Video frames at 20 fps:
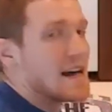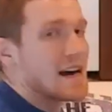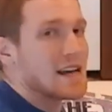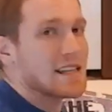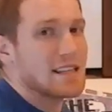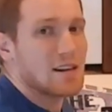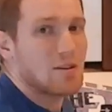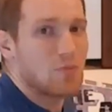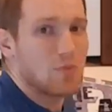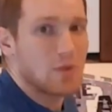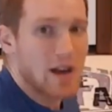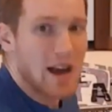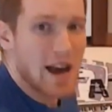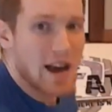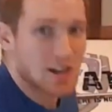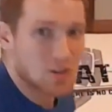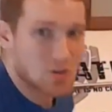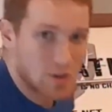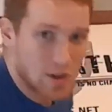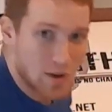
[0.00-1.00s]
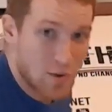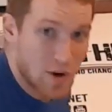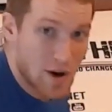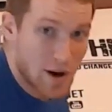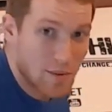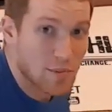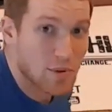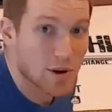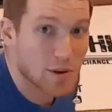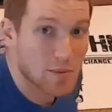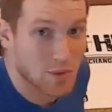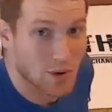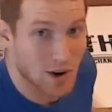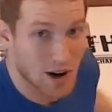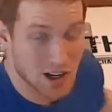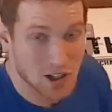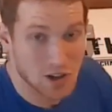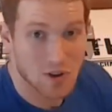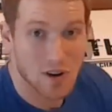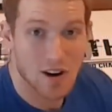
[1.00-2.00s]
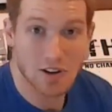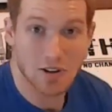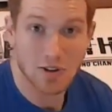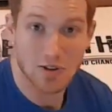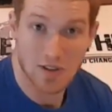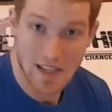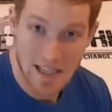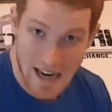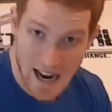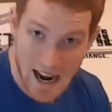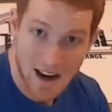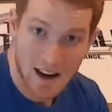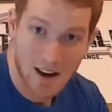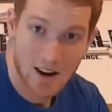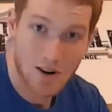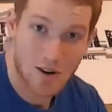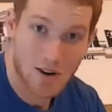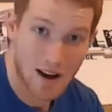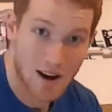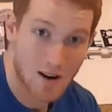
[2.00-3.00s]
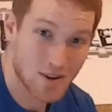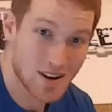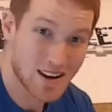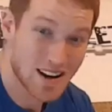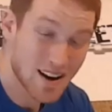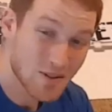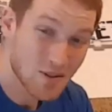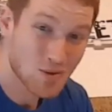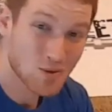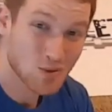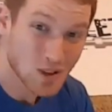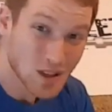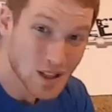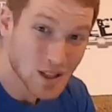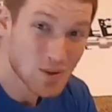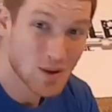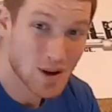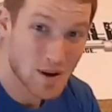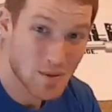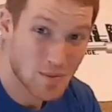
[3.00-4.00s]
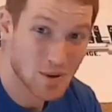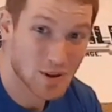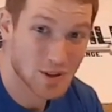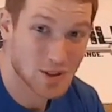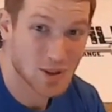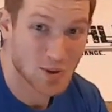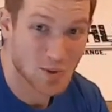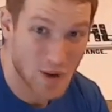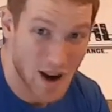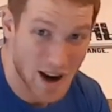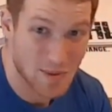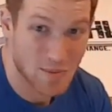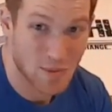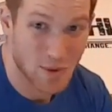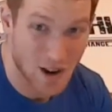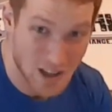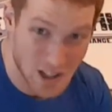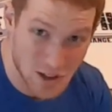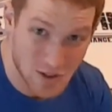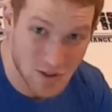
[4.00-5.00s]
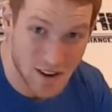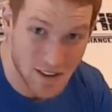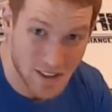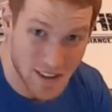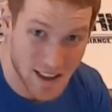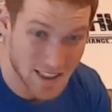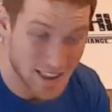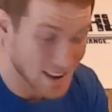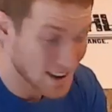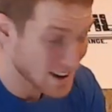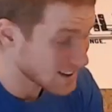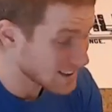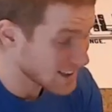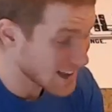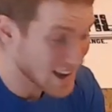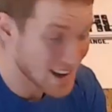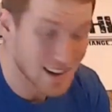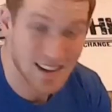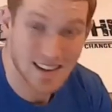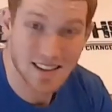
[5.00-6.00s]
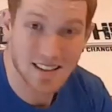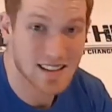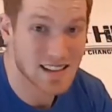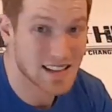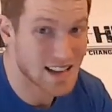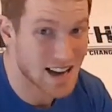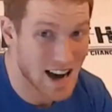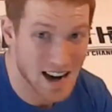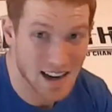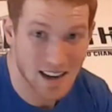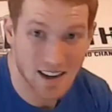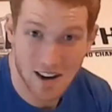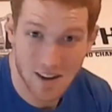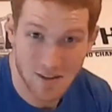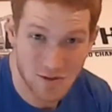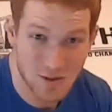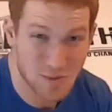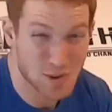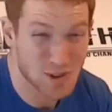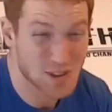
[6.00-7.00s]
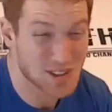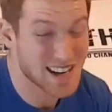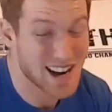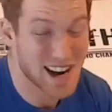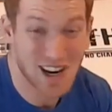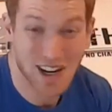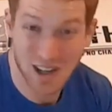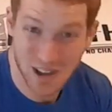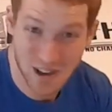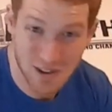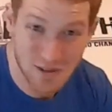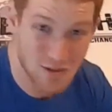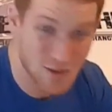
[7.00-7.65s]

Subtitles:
not that we actually want to put pressure on your neck, okay? We never really want to put direct pressure on that thing. That is not comfortable. It's not good